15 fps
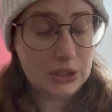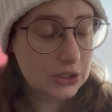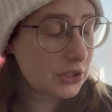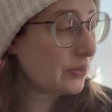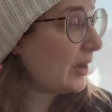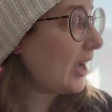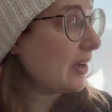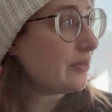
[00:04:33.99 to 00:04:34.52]

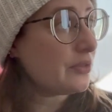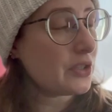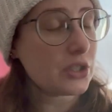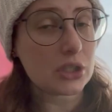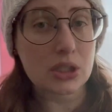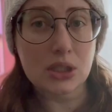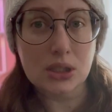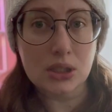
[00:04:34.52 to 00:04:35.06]
So
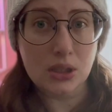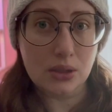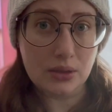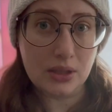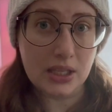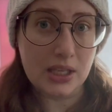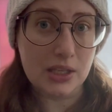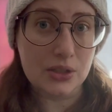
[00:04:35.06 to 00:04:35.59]
after
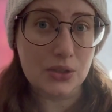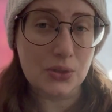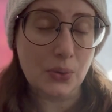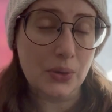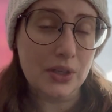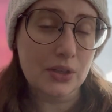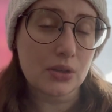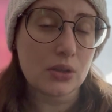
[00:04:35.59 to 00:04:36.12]
the
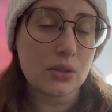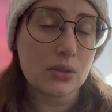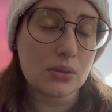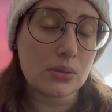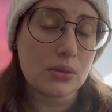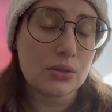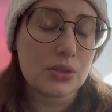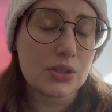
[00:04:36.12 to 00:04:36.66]
soil